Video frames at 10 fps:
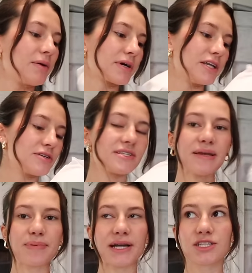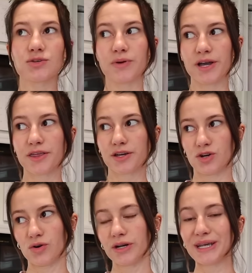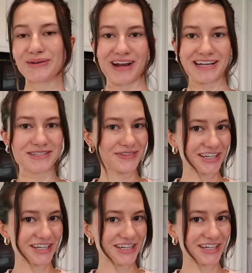we're gonna do steak bites with corn and rice for